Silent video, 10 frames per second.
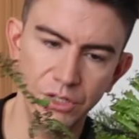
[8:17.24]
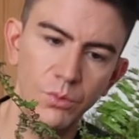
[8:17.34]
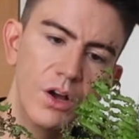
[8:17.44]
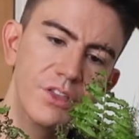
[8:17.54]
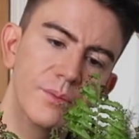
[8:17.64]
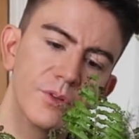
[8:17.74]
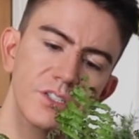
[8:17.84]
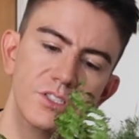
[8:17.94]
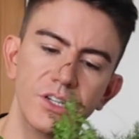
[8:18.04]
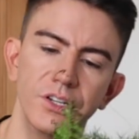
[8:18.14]
So what I think I'm
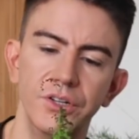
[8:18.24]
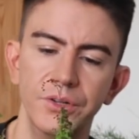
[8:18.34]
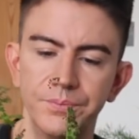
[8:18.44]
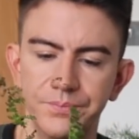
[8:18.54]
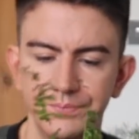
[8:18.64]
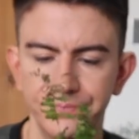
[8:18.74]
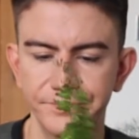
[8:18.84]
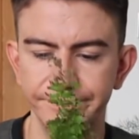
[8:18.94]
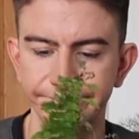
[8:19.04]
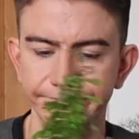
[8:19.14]
gonna
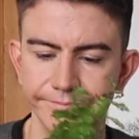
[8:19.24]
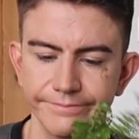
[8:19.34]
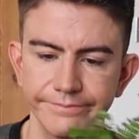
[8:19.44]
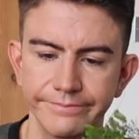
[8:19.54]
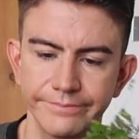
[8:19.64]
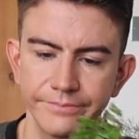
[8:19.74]
do,